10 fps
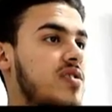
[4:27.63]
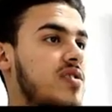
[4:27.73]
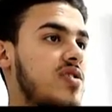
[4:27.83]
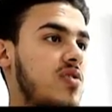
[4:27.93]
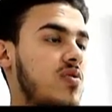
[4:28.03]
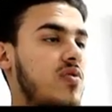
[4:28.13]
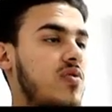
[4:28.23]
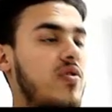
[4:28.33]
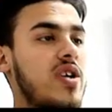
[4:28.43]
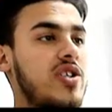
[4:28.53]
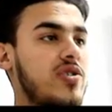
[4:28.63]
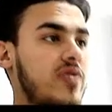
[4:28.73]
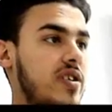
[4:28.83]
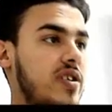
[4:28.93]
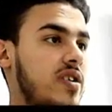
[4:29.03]
So,
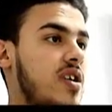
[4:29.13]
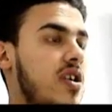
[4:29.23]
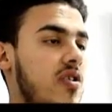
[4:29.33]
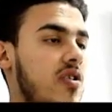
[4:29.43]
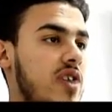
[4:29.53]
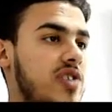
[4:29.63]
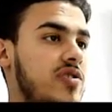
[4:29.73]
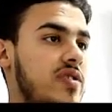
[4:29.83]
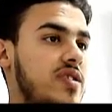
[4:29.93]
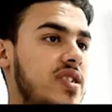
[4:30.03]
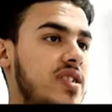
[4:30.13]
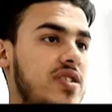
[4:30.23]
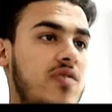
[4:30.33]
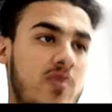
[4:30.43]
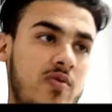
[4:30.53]
reassuring. Reassurance
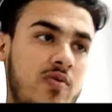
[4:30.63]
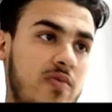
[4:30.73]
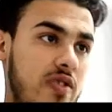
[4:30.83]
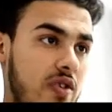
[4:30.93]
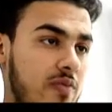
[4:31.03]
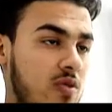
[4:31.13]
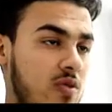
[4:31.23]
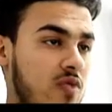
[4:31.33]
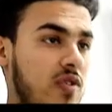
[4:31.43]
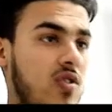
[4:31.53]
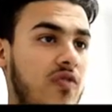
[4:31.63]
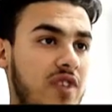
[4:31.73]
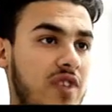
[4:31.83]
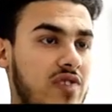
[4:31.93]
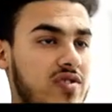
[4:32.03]
is the removal of
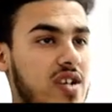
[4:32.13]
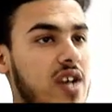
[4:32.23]
fears